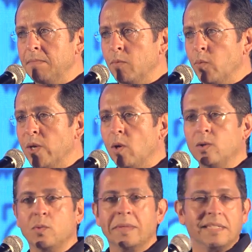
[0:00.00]
we all
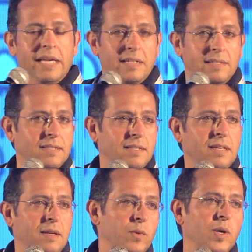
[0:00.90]
do mistakes.
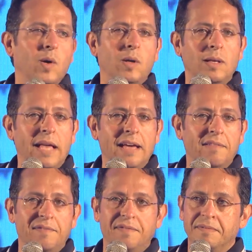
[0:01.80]
We all
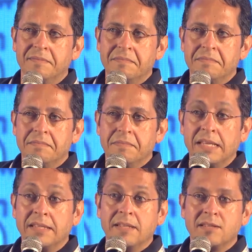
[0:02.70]
have
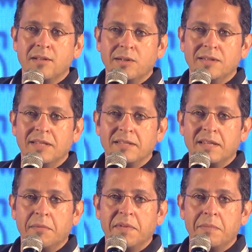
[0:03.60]
lessons learned, and
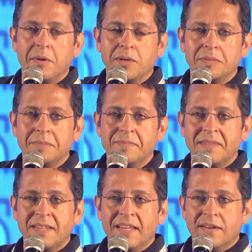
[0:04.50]
some of them are
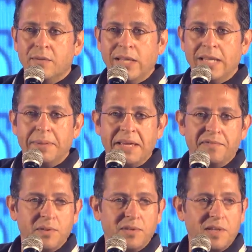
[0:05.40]
really
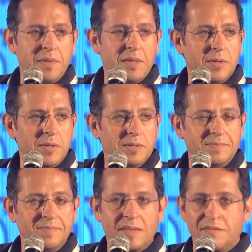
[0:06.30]
painful. Some of them are
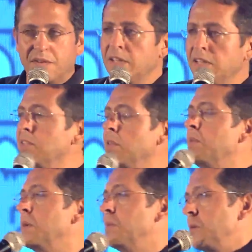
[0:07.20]
funny. Some
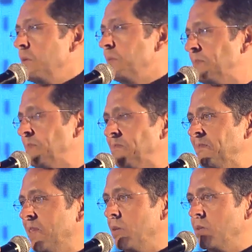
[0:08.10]
of them are,
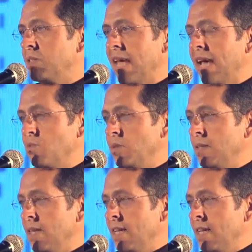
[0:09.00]
you know, just casual.